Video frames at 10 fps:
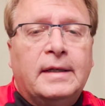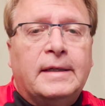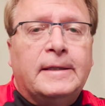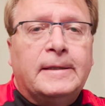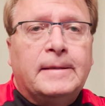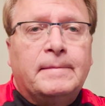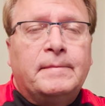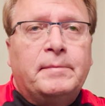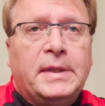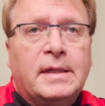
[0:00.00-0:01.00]

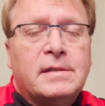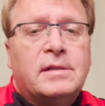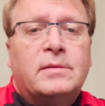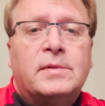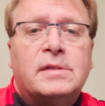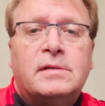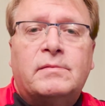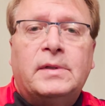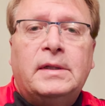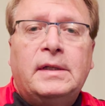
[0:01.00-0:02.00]
um, because there was
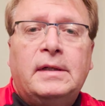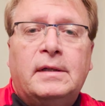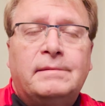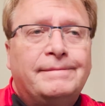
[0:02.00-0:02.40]
really a,